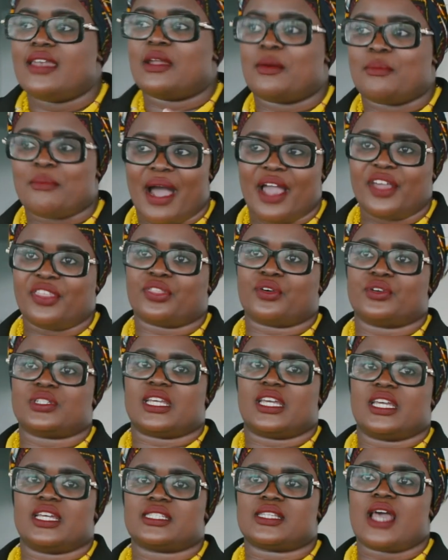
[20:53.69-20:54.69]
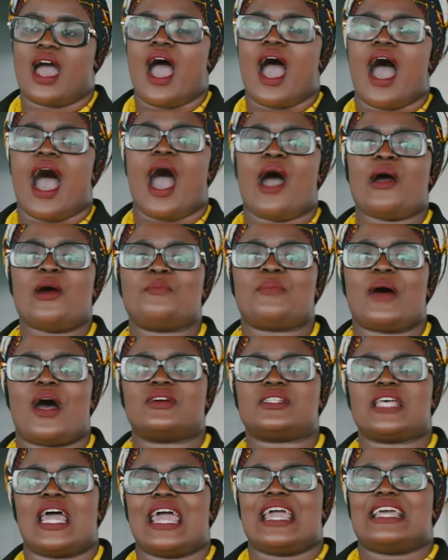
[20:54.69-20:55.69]
Now, my thought is, how
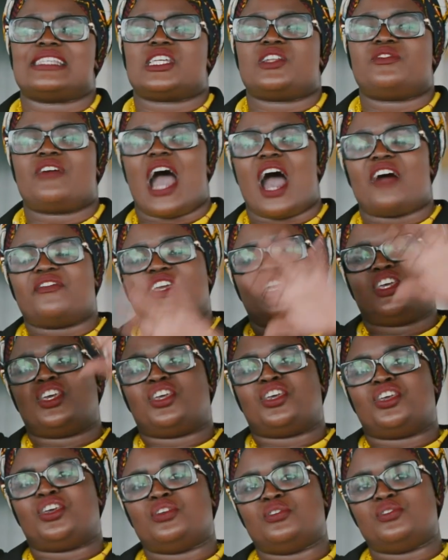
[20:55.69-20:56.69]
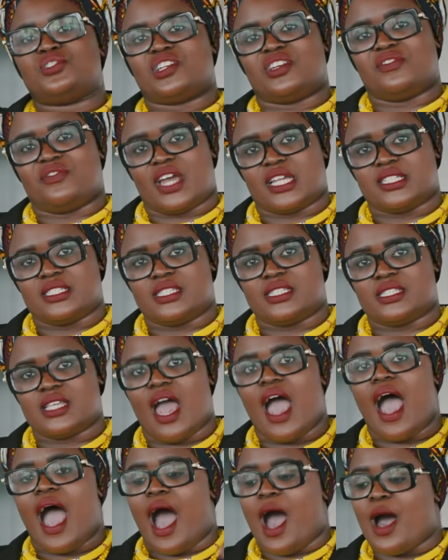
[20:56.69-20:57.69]
about, instead of having huge
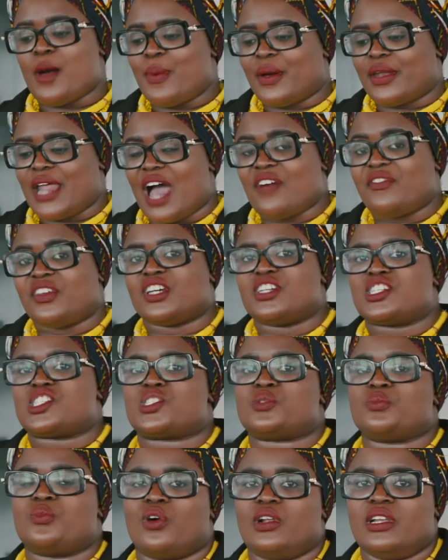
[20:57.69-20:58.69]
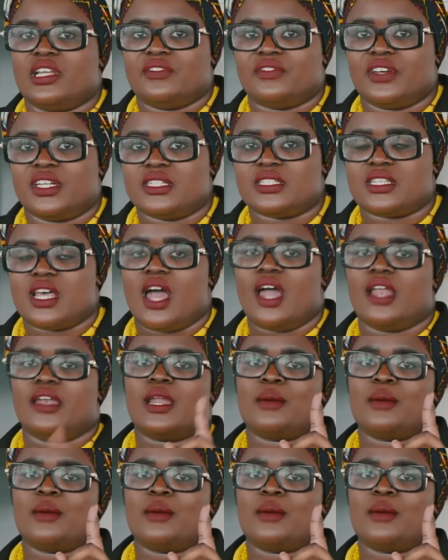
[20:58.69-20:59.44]
events, how about having a small event?